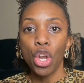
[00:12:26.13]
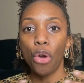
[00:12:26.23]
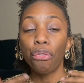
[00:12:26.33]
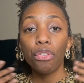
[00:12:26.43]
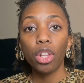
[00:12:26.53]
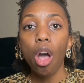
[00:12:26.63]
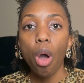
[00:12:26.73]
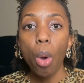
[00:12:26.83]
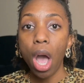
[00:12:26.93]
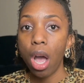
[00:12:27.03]

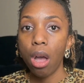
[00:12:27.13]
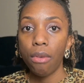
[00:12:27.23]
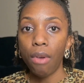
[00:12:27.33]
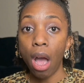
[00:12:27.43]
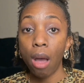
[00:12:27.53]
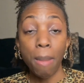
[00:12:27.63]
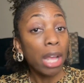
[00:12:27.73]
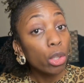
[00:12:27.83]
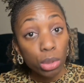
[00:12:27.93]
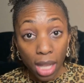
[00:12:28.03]
flow of my
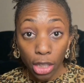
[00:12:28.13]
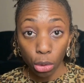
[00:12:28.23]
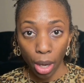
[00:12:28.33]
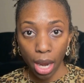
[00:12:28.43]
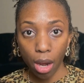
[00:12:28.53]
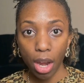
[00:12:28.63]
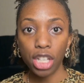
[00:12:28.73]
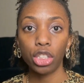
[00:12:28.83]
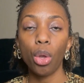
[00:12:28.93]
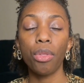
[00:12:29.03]
loose natural hair.
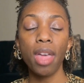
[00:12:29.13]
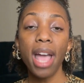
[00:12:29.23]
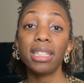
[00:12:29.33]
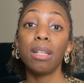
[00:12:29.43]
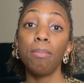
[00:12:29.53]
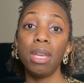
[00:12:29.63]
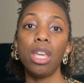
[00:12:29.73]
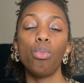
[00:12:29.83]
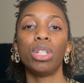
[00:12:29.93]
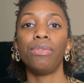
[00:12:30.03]
And so that to
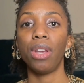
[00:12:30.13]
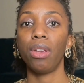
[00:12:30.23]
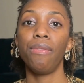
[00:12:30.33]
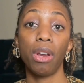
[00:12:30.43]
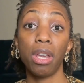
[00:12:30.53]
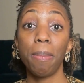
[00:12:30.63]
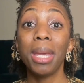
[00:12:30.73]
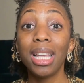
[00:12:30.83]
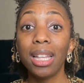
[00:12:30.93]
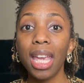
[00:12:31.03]
me was very, very
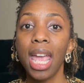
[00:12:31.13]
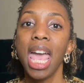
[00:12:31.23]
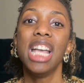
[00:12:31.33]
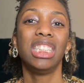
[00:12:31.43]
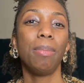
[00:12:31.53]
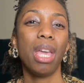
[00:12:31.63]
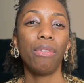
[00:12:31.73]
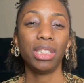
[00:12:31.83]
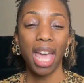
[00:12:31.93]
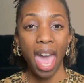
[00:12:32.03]
appealing, to be
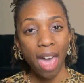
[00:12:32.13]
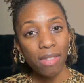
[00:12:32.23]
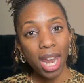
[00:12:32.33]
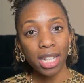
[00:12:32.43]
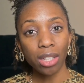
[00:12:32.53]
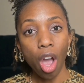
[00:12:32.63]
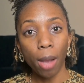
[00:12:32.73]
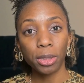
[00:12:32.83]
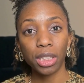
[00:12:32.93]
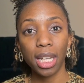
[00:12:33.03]
able to have that as an
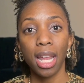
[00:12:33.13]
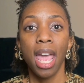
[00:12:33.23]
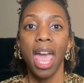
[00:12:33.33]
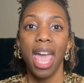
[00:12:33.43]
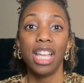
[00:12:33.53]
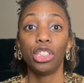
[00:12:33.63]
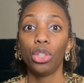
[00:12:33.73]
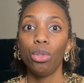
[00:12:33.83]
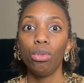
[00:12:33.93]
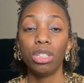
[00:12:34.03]
option and
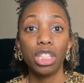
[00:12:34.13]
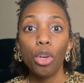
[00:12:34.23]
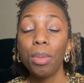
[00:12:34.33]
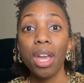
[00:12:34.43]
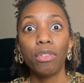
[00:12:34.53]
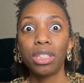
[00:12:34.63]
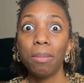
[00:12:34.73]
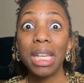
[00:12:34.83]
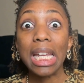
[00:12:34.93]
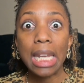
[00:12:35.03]
to still be able to
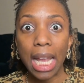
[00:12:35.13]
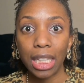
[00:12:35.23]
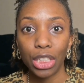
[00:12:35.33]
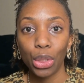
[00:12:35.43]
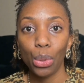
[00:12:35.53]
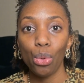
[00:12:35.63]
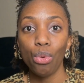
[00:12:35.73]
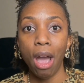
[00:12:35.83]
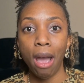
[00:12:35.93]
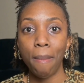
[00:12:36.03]
be connected to
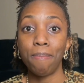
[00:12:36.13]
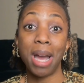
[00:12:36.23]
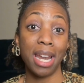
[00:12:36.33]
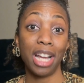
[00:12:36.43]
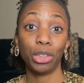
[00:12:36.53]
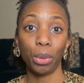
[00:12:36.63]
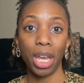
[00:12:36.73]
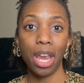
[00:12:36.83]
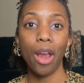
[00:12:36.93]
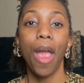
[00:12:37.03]
my natural
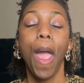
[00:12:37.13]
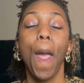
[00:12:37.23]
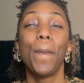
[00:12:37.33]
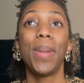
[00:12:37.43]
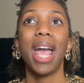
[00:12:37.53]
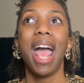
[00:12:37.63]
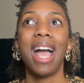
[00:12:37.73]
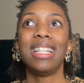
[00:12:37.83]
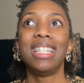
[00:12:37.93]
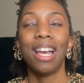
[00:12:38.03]
hair. But
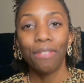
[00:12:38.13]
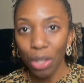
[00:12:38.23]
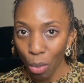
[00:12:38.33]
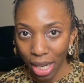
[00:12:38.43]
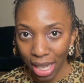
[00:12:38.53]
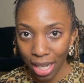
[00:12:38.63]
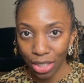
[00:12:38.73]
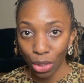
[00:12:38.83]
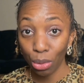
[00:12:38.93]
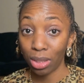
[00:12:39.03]
I definitely want to get
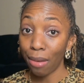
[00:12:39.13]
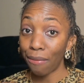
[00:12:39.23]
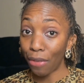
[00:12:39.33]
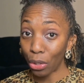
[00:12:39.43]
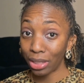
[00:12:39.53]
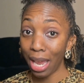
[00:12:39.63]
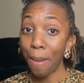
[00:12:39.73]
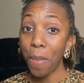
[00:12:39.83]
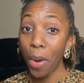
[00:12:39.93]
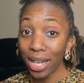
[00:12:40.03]
into some first
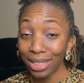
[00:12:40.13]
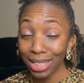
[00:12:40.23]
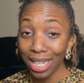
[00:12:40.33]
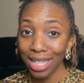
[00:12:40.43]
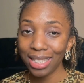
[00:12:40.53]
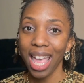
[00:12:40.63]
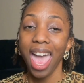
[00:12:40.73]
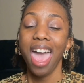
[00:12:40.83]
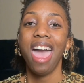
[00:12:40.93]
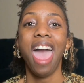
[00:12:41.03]
impressions
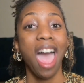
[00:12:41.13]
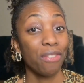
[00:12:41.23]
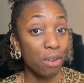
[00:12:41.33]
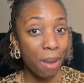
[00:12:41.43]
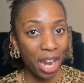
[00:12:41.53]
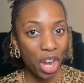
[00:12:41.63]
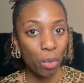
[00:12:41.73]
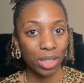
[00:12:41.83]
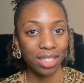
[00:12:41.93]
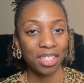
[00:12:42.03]
after my hair
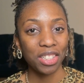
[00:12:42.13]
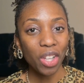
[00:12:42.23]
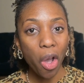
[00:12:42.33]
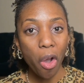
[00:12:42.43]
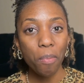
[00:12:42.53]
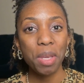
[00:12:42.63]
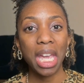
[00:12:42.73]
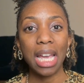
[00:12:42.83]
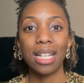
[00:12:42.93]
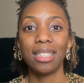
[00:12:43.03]
was installed,
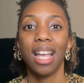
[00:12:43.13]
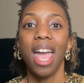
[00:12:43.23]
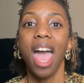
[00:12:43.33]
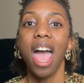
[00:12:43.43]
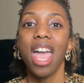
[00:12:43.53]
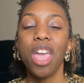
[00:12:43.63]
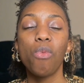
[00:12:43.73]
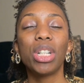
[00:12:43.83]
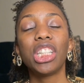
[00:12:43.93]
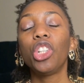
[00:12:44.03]
because it
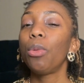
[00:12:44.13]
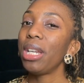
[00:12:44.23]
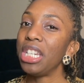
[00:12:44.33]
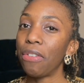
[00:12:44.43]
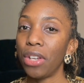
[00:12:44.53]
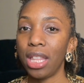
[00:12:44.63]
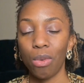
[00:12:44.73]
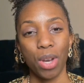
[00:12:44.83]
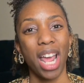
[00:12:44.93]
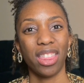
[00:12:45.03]
was a little bit different
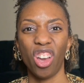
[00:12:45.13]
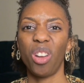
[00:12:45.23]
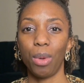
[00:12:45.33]
than what I thought it